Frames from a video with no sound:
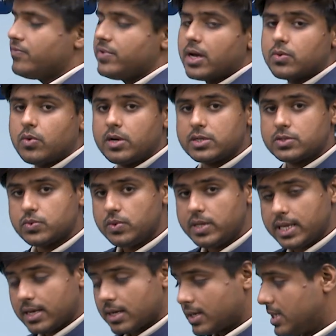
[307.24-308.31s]
we are going to
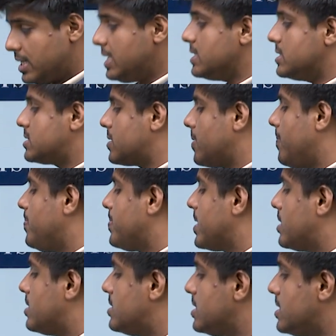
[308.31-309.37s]
increase
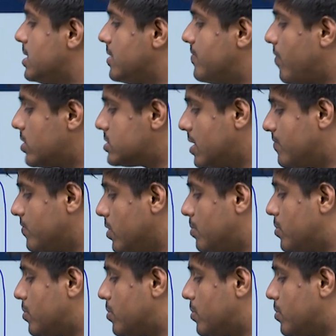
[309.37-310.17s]
the fossil fuel